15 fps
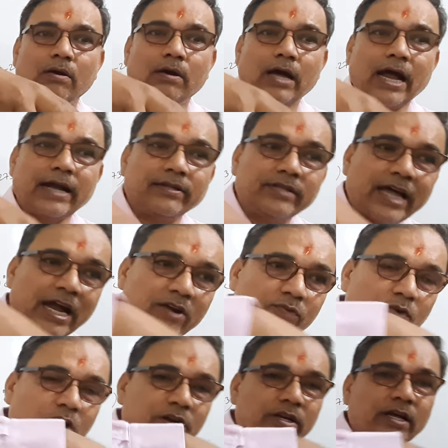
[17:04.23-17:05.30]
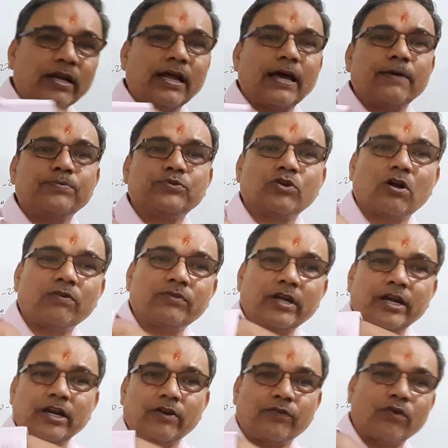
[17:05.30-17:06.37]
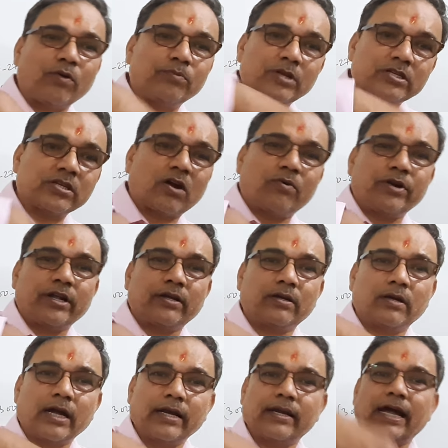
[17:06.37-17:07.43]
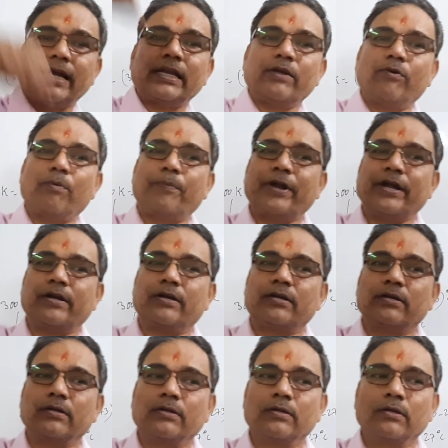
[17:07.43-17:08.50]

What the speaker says: and that water absorb the heat from the surrounding and get evaporate.